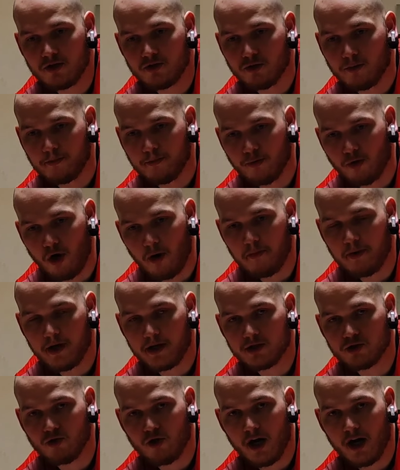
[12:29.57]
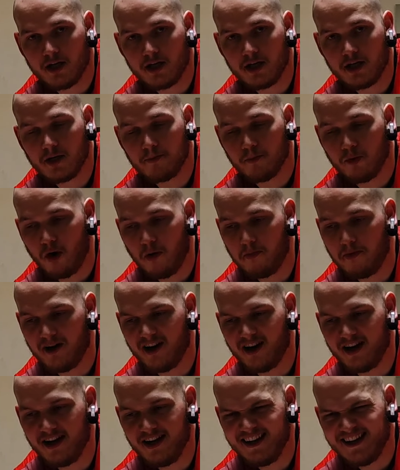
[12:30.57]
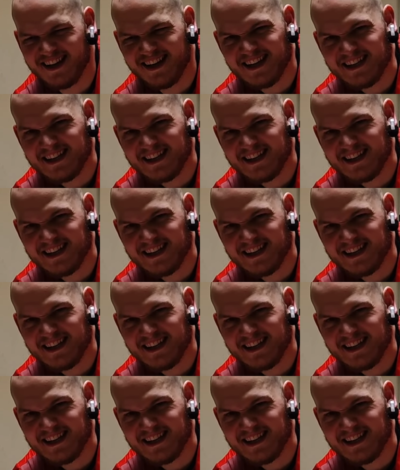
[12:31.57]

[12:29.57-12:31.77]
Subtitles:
to proper training, proper